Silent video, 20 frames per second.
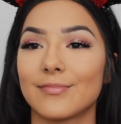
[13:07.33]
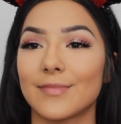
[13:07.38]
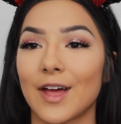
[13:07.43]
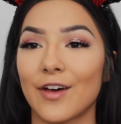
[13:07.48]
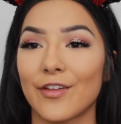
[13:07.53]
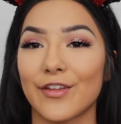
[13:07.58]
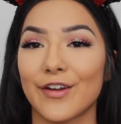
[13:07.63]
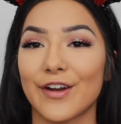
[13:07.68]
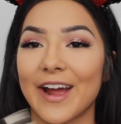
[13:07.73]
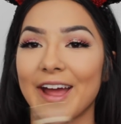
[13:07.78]

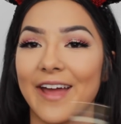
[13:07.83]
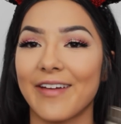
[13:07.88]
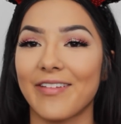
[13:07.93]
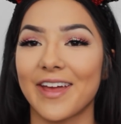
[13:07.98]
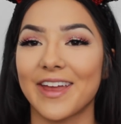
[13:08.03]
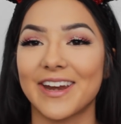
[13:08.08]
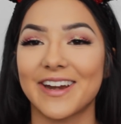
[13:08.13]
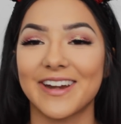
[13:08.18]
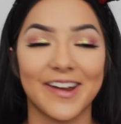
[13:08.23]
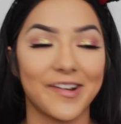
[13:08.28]
other
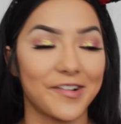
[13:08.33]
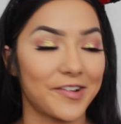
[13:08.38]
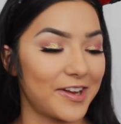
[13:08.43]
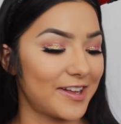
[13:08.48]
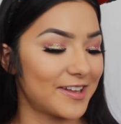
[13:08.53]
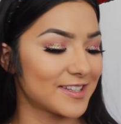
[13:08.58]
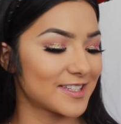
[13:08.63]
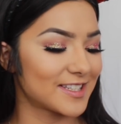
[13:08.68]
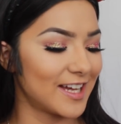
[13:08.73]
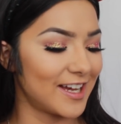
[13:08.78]
highlighted
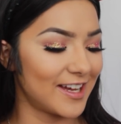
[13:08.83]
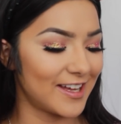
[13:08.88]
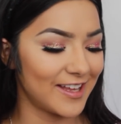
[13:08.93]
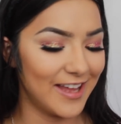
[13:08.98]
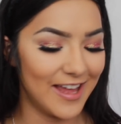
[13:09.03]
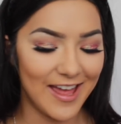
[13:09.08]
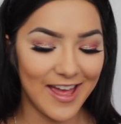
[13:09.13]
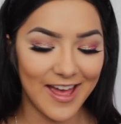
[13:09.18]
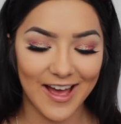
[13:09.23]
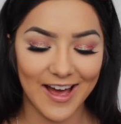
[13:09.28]
areas.
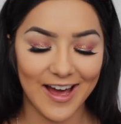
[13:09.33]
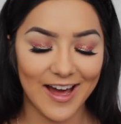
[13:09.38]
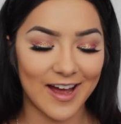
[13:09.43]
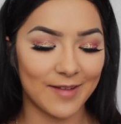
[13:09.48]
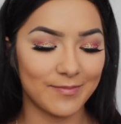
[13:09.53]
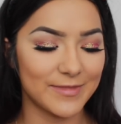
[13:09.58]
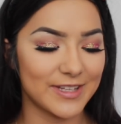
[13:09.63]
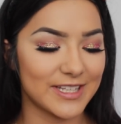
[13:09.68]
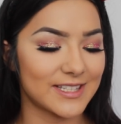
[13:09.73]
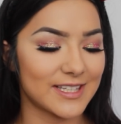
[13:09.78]

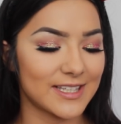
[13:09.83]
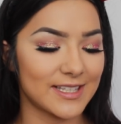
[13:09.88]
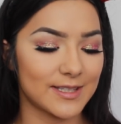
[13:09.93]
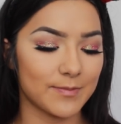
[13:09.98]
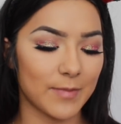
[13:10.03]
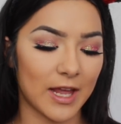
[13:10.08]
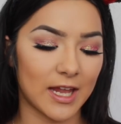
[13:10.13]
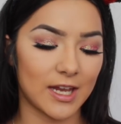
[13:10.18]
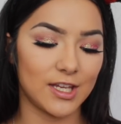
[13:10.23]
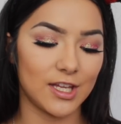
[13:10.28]
This is
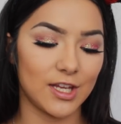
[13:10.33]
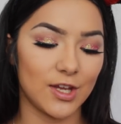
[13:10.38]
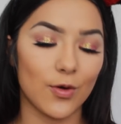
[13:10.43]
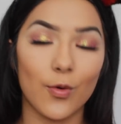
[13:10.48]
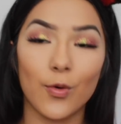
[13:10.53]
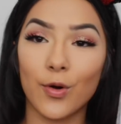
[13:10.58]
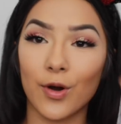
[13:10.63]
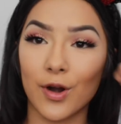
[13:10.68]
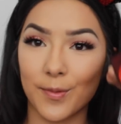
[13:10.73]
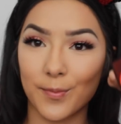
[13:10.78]
my
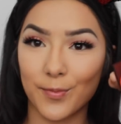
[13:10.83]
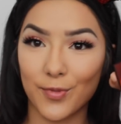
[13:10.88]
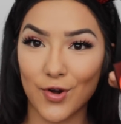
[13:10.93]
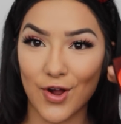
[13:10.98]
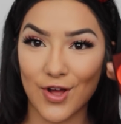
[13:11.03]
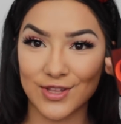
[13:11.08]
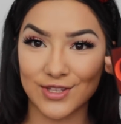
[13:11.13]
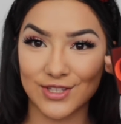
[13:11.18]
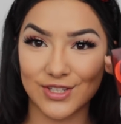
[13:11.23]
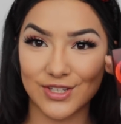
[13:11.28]
Dior
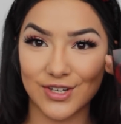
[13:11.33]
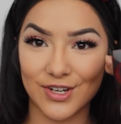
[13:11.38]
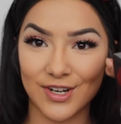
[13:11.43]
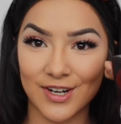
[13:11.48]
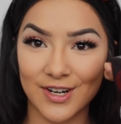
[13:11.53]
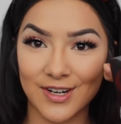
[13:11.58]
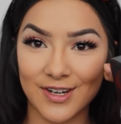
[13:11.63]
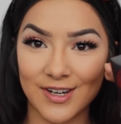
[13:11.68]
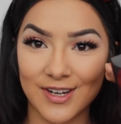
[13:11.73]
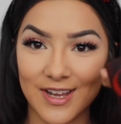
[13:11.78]

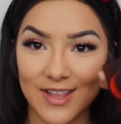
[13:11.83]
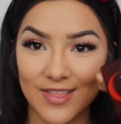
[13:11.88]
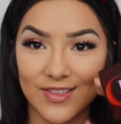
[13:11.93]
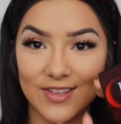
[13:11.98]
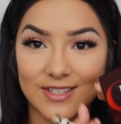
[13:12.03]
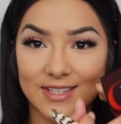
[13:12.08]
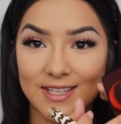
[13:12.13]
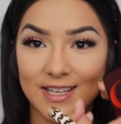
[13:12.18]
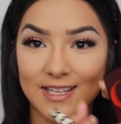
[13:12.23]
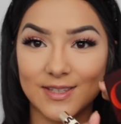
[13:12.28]
bronzer.
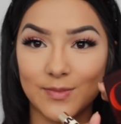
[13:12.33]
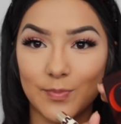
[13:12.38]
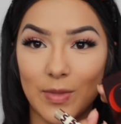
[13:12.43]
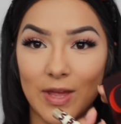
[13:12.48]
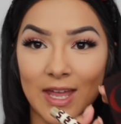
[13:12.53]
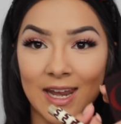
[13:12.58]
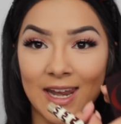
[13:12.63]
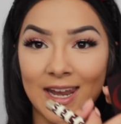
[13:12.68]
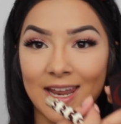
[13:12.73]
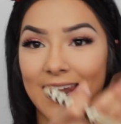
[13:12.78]
This has
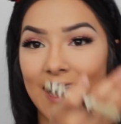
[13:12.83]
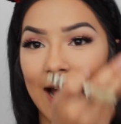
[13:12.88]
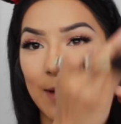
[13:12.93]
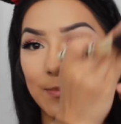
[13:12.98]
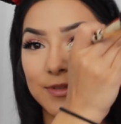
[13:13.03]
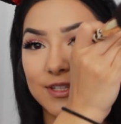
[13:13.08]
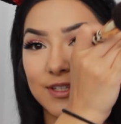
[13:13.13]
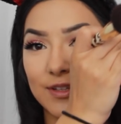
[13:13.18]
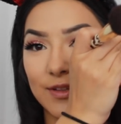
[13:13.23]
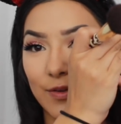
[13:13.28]
been an
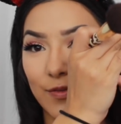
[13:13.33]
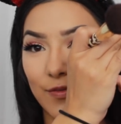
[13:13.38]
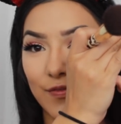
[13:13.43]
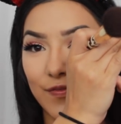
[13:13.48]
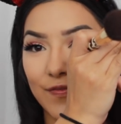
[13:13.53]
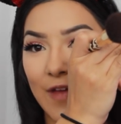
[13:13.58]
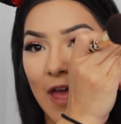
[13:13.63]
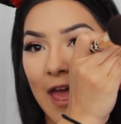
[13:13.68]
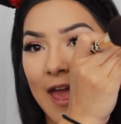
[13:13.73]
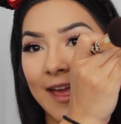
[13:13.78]
absolute
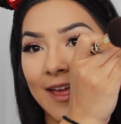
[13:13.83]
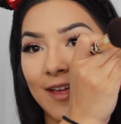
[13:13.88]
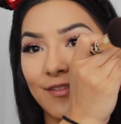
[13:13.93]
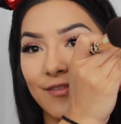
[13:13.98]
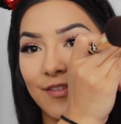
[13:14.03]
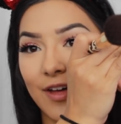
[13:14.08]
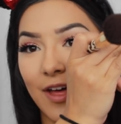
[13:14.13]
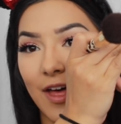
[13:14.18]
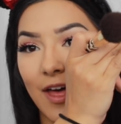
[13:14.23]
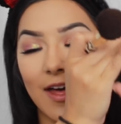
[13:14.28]

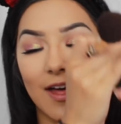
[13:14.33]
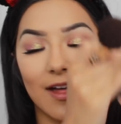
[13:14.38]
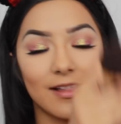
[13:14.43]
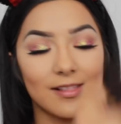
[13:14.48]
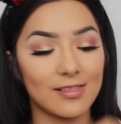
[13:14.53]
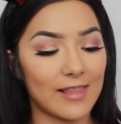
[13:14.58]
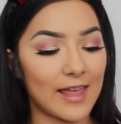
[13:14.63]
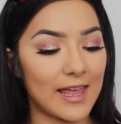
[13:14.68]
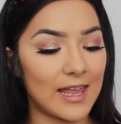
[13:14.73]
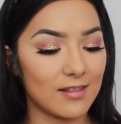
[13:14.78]
fave
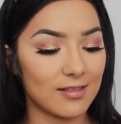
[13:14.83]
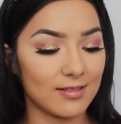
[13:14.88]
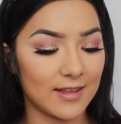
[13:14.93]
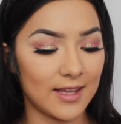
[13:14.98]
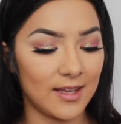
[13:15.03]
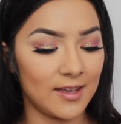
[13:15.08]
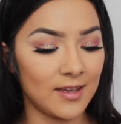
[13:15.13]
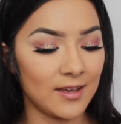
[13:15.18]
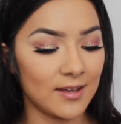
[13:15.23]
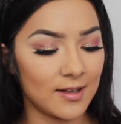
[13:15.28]

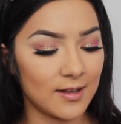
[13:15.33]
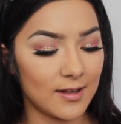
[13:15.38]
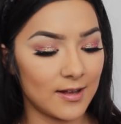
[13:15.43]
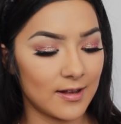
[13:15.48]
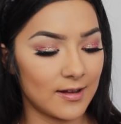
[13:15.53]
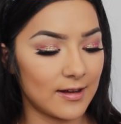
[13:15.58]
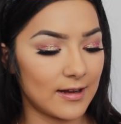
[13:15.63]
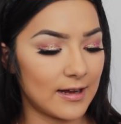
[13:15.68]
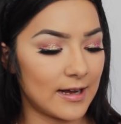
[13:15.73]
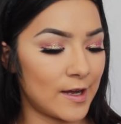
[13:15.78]
lately.
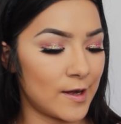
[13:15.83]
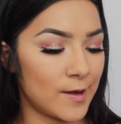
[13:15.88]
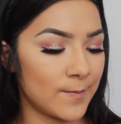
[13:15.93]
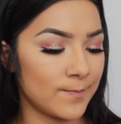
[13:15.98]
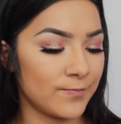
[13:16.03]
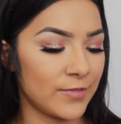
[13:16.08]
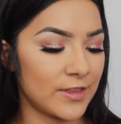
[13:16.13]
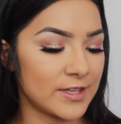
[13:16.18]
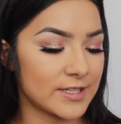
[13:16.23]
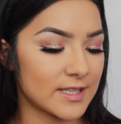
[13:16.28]

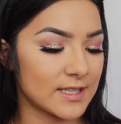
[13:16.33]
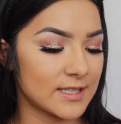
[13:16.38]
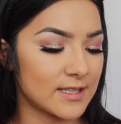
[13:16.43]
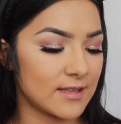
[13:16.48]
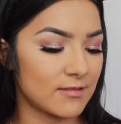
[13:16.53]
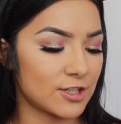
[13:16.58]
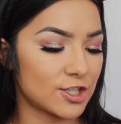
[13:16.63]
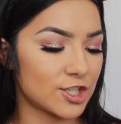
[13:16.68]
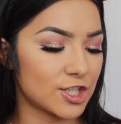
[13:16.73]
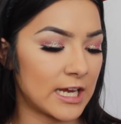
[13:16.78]
This is
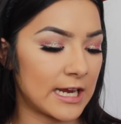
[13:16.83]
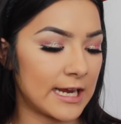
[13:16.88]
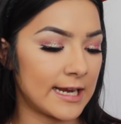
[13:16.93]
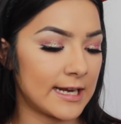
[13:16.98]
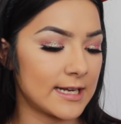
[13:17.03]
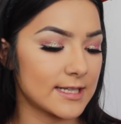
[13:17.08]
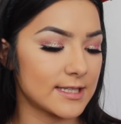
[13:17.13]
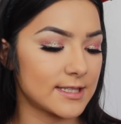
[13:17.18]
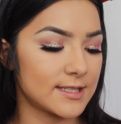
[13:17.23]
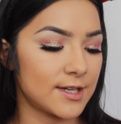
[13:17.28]
in the
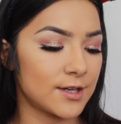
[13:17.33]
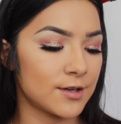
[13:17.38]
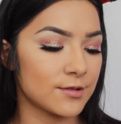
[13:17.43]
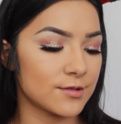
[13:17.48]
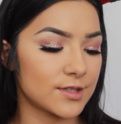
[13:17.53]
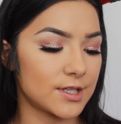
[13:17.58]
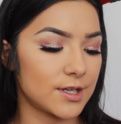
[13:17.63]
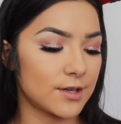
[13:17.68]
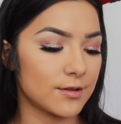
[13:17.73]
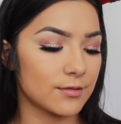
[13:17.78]
shade
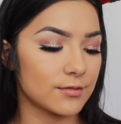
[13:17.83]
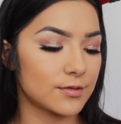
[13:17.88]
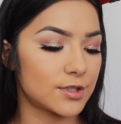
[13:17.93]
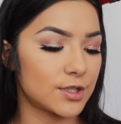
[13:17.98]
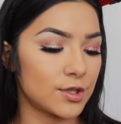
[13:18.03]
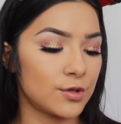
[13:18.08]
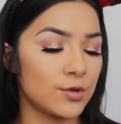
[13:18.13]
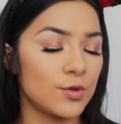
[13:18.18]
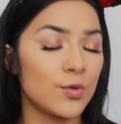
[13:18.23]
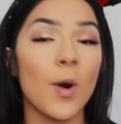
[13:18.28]

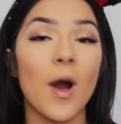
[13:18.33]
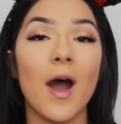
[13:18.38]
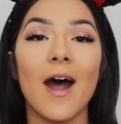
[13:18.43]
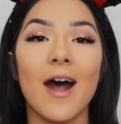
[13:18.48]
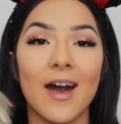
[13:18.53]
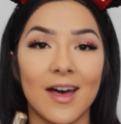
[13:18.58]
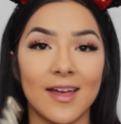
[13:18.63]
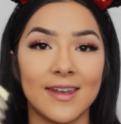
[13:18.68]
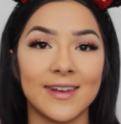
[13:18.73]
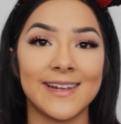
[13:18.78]
002
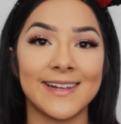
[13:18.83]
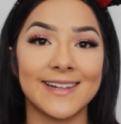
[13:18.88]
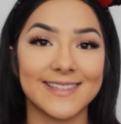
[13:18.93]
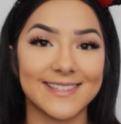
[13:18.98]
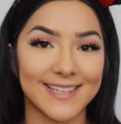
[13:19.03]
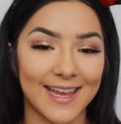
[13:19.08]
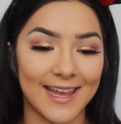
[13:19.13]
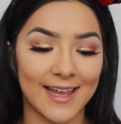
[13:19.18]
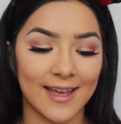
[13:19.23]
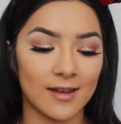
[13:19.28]
Honey
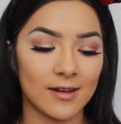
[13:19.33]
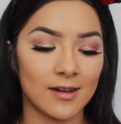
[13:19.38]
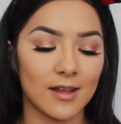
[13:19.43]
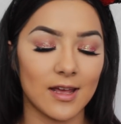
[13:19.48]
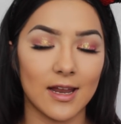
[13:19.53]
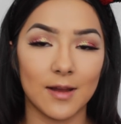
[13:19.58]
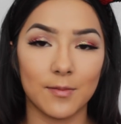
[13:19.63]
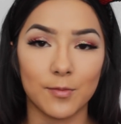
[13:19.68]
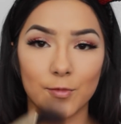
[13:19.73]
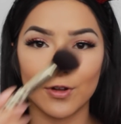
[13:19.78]
Tan,
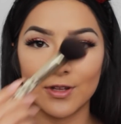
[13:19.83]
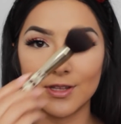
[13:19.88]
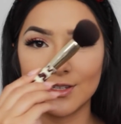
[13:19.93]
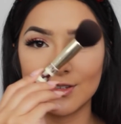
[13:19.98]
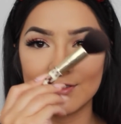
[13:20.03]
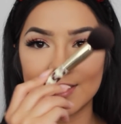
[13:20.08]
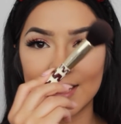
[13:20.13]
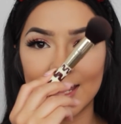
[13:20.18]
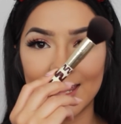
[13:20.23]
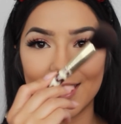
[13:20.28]
and I'm going
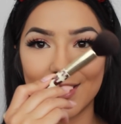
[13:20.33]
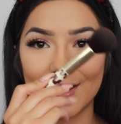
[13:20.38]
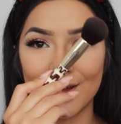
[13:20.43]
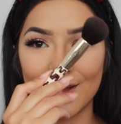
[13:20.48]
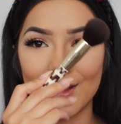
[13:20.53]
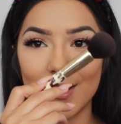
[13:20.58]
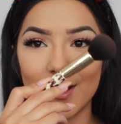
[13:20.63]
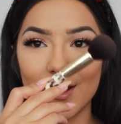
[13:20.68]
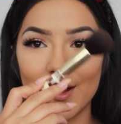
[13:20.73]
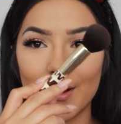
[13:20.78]
to take
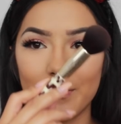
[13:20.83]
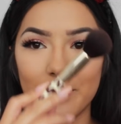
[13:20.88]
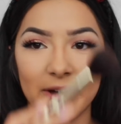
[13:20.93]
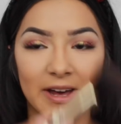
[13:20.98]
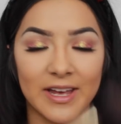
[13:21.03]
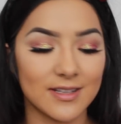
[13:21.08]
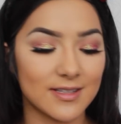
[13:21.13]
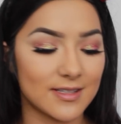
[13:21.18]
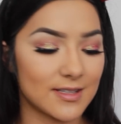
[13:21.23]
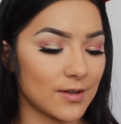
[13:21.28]

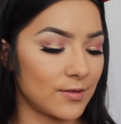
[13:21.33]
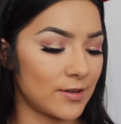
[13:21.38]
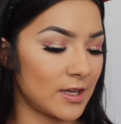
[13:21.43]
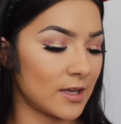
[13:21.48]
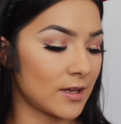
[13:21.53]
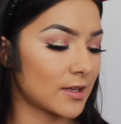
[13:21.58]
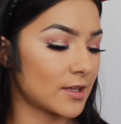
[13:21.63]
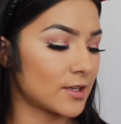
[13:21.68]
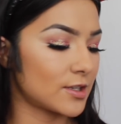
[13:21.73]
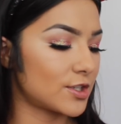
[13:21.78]
my
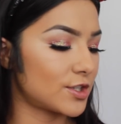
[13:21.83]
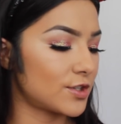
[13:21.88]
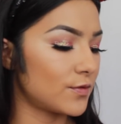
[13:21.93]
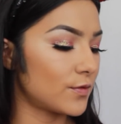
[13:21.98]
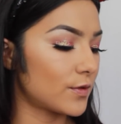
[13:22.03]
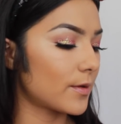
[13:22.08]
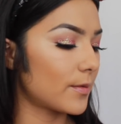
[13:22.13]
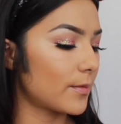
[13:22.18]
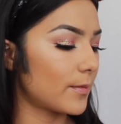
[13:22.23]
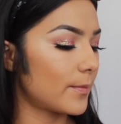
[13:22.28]
Sonia
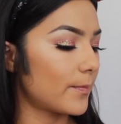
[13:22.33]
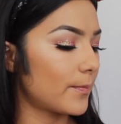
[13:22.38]
Kashuk